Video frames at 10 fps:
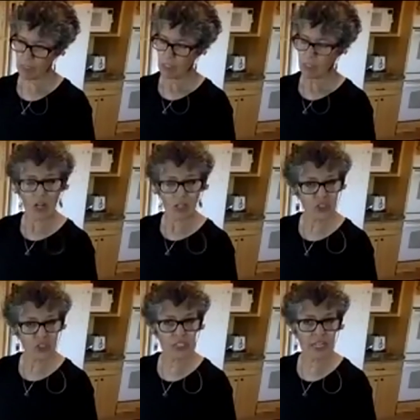
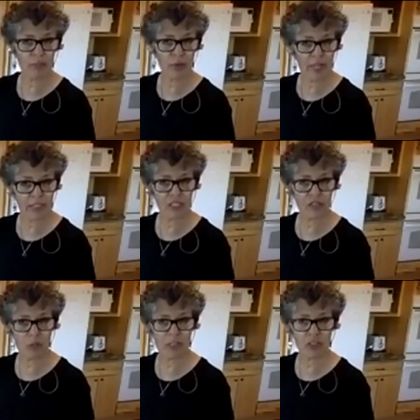conscious and
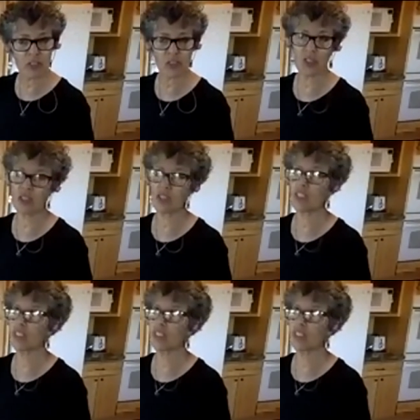apprehensive about salt,